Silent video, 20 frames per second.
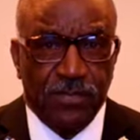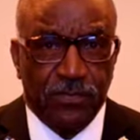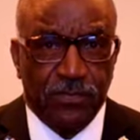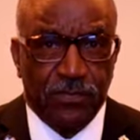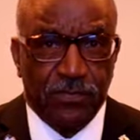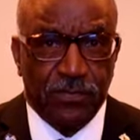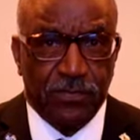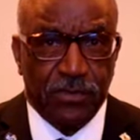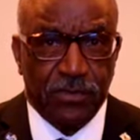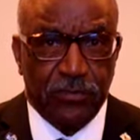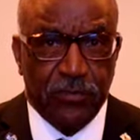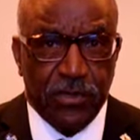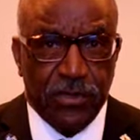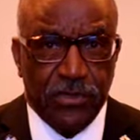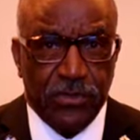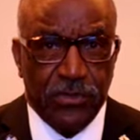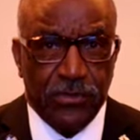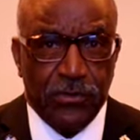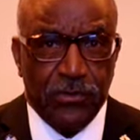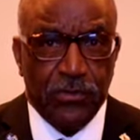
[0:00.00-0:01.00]
That's
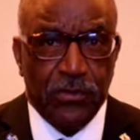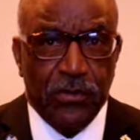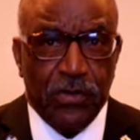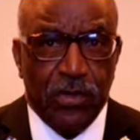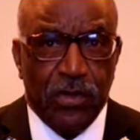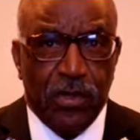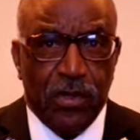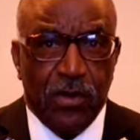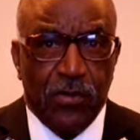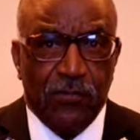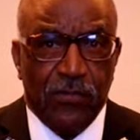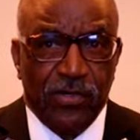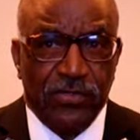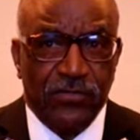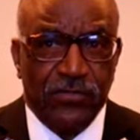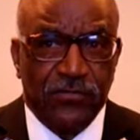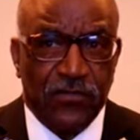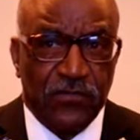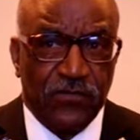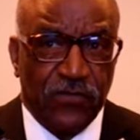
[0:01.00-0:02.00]
when you
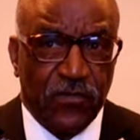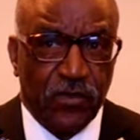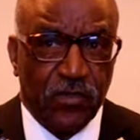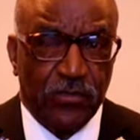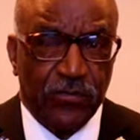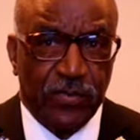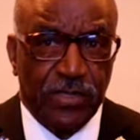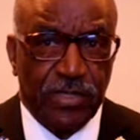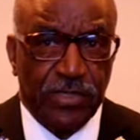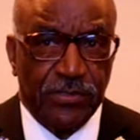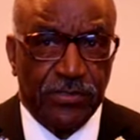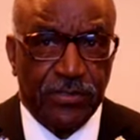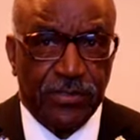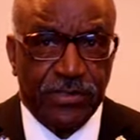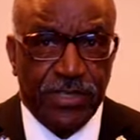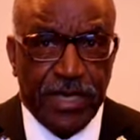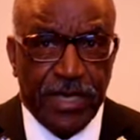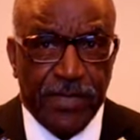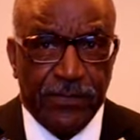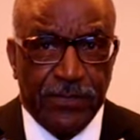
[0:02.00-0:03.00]
wrestle for first place
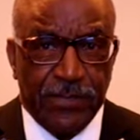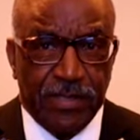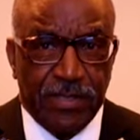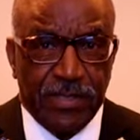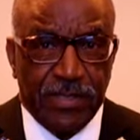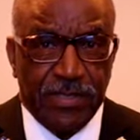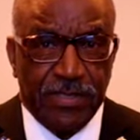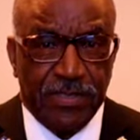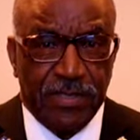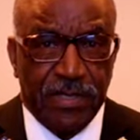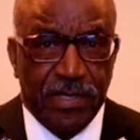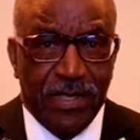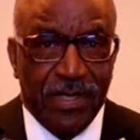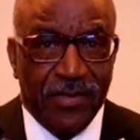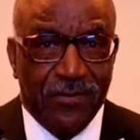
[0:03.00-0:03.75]
or second place.